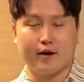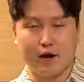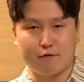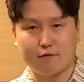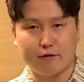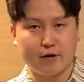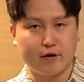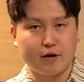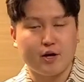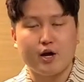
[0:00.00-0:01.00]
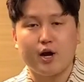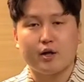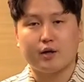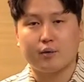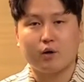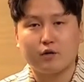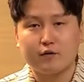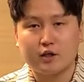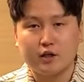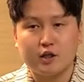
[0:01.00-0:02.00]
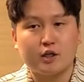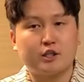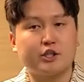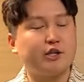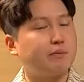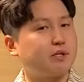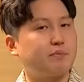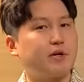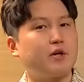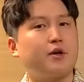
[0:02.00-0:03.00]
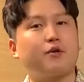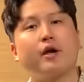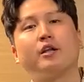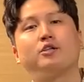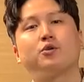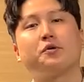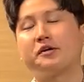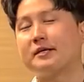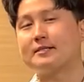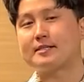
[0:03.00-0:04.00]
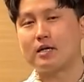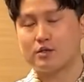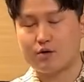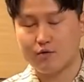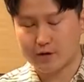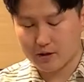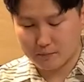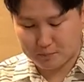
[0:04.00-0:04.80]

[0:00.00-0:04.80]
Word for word: Cafri, the one of the cheapest beer that you can enjoy in South Korea.